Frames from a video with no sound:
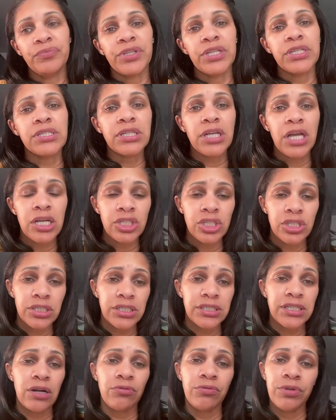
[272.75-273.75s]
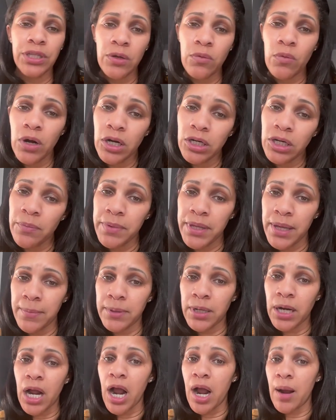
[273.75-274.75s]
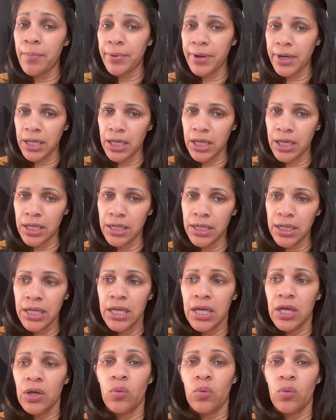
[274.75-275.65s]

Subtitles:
discussions because I really want her to be able to comprehend